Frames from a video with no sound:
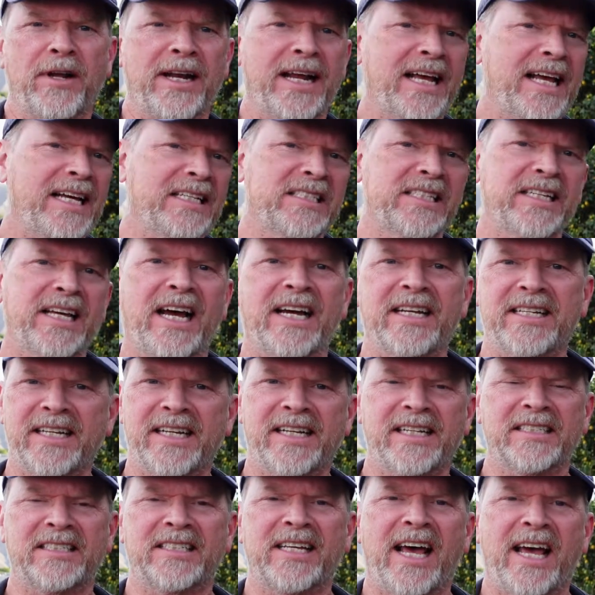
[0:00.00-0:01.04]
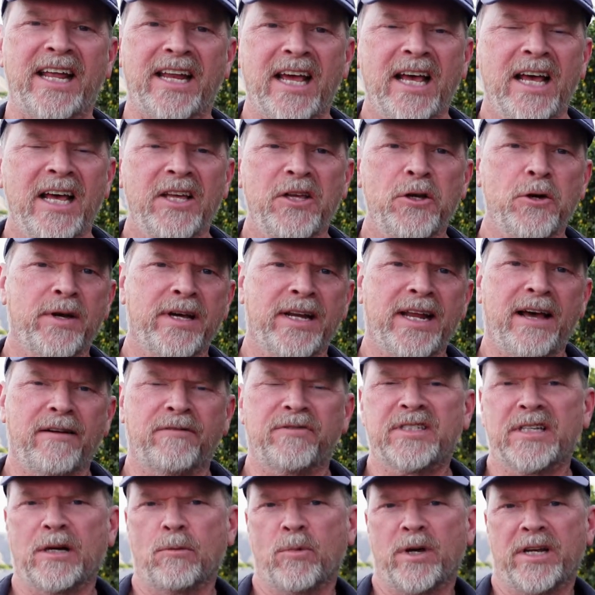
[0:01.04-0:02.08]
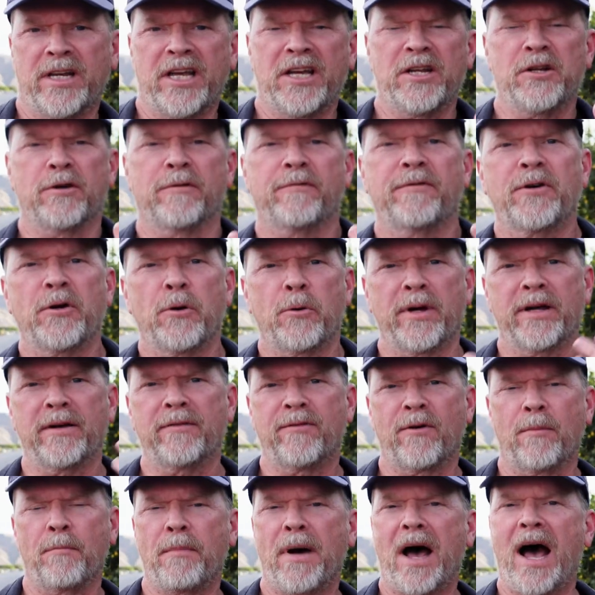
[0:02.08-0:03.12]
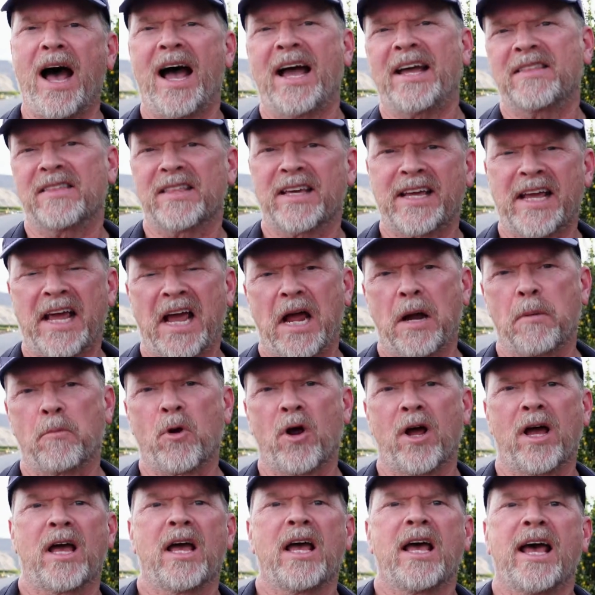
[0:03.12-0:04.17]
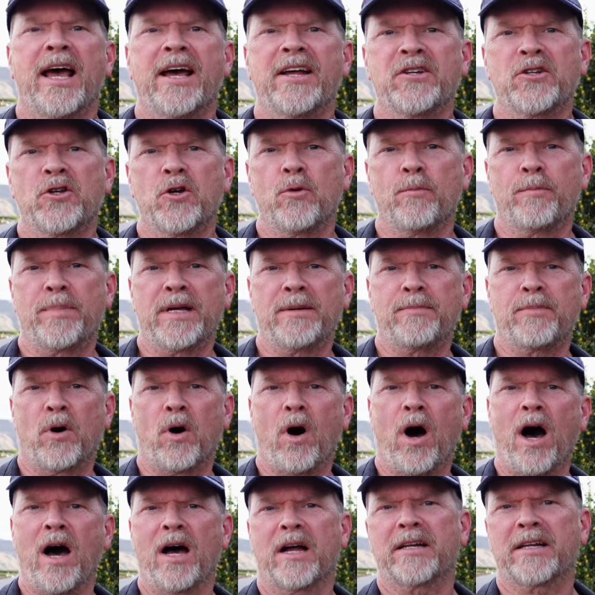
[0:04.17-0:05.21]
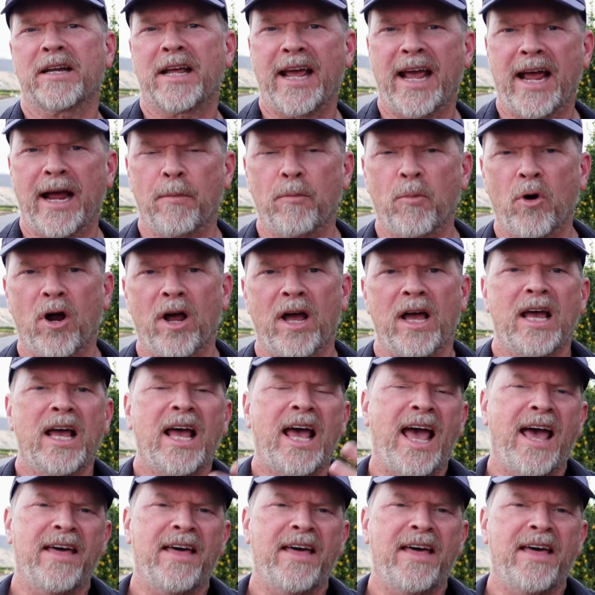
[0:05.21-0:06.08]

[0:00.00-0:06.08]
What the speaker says: And I guess the idea is that you could have someone interviewing from behind the camera and two people on camera,